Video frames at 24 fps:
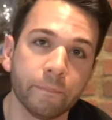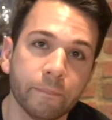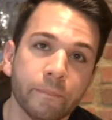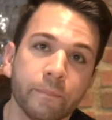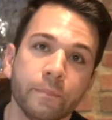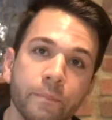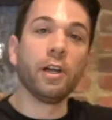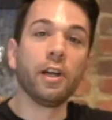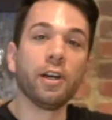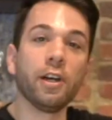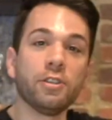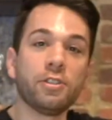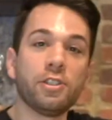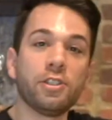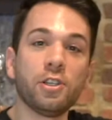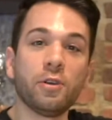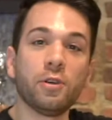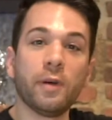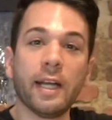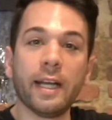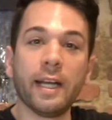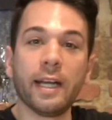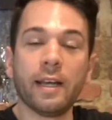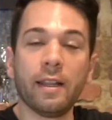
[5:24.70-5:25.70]
We are
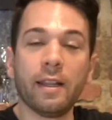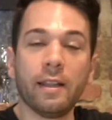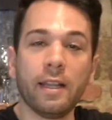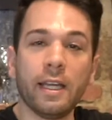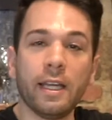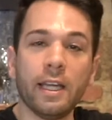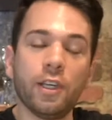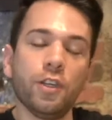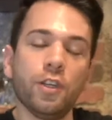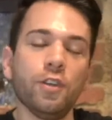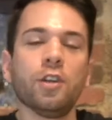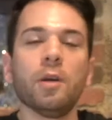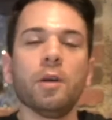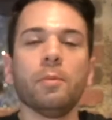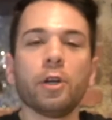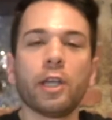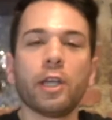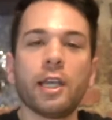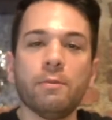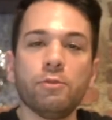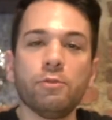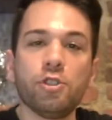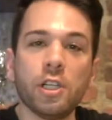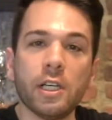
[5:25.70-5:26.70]
doing the cucumber
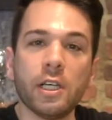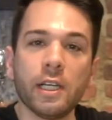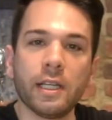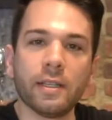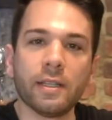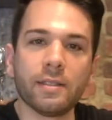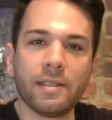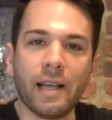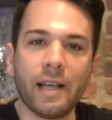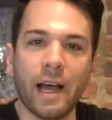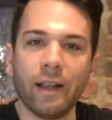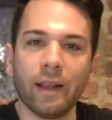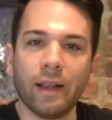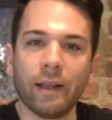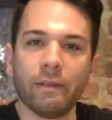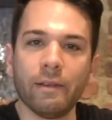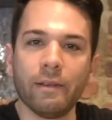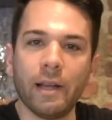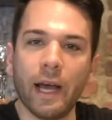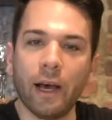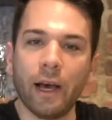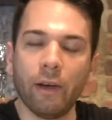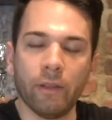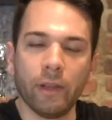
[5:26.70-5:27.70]
kimchi salad
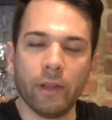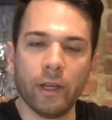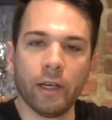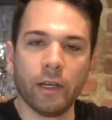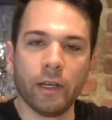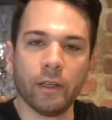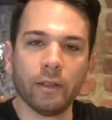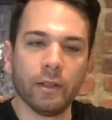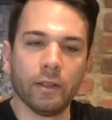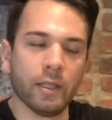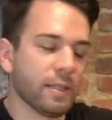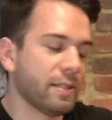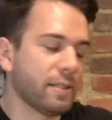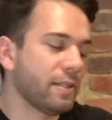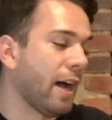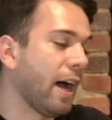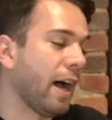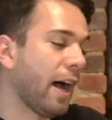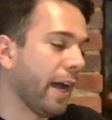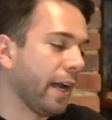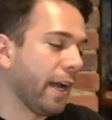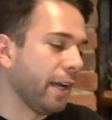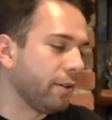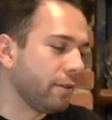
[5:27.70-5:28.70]
now, the
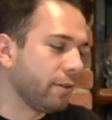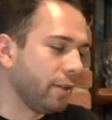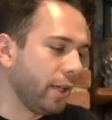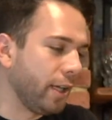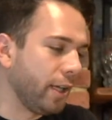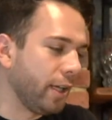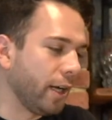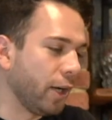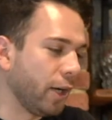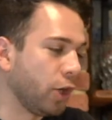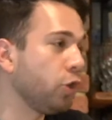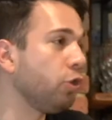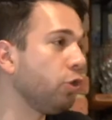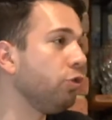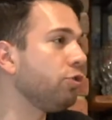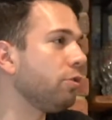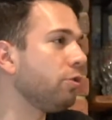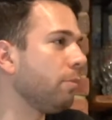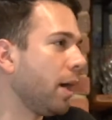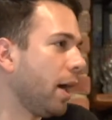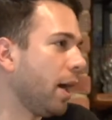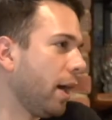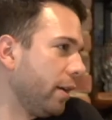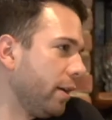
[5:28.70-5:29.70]
side, the
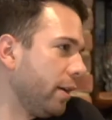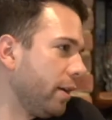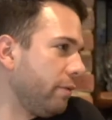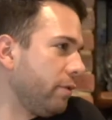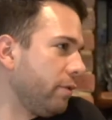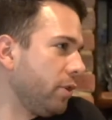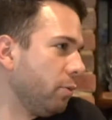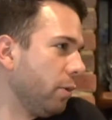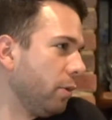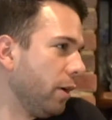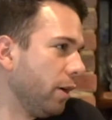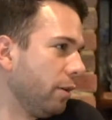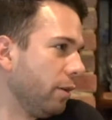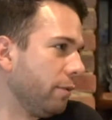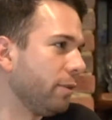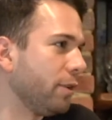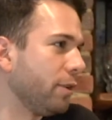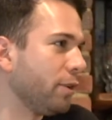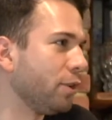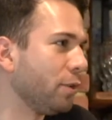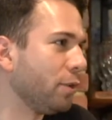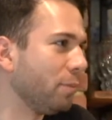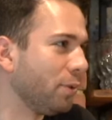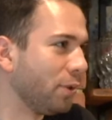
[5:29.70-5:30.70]
accoutrement, if you will, for
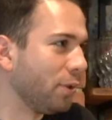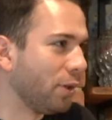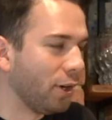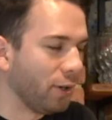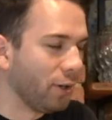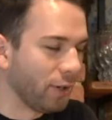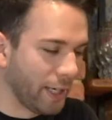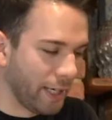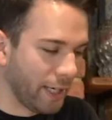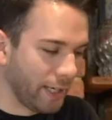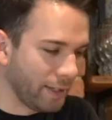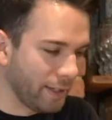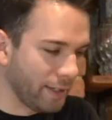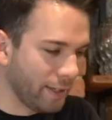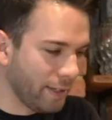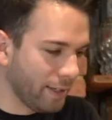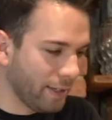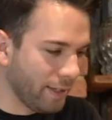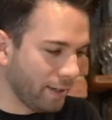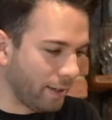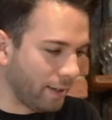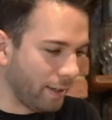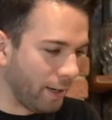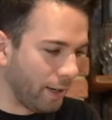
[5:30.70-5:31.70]
her bulgogi.
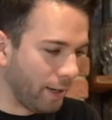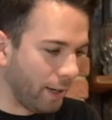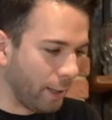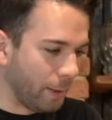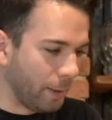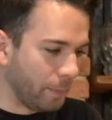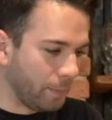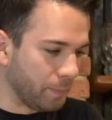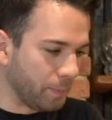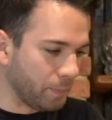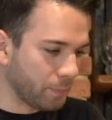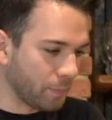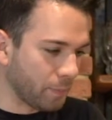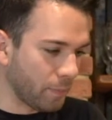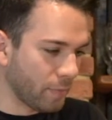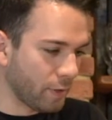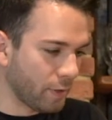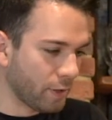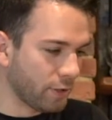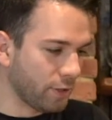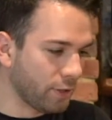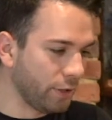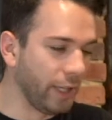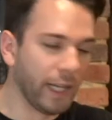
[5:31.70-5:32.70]

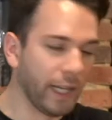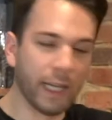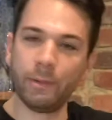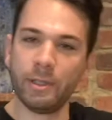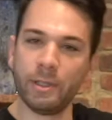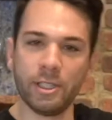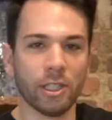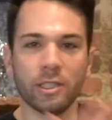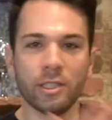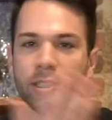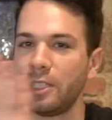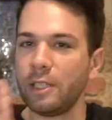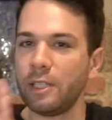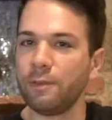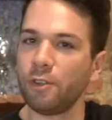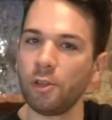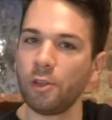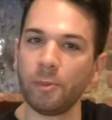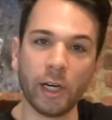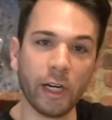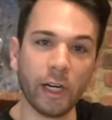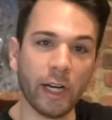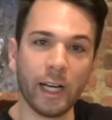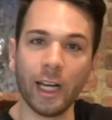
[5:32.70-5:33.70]
So like we just did for the
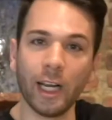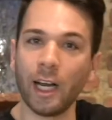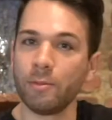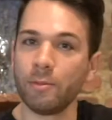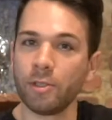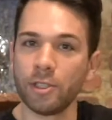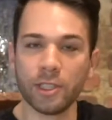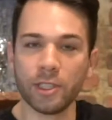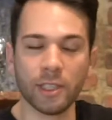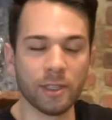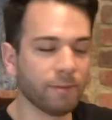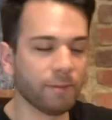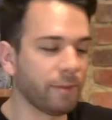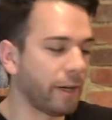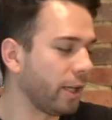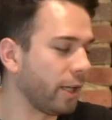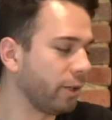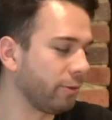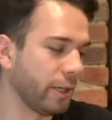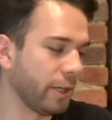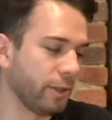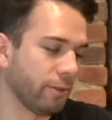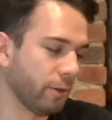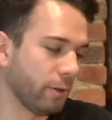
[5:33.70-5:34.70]
marinade, I'm just gonna follow
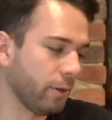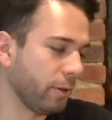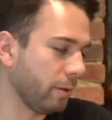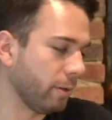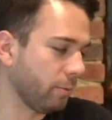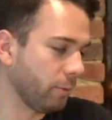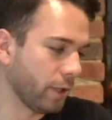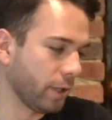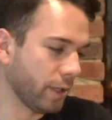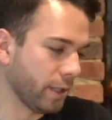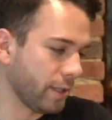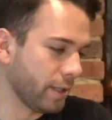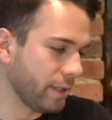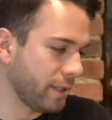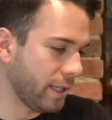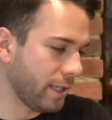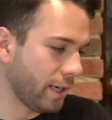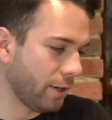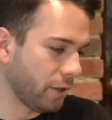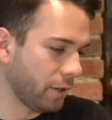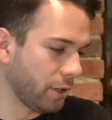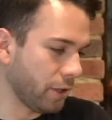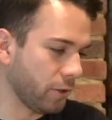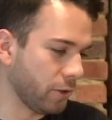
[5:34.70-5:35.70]
right through and we're gonna see how
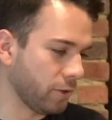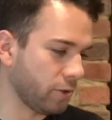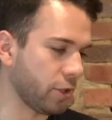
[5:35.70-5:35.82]
it goes.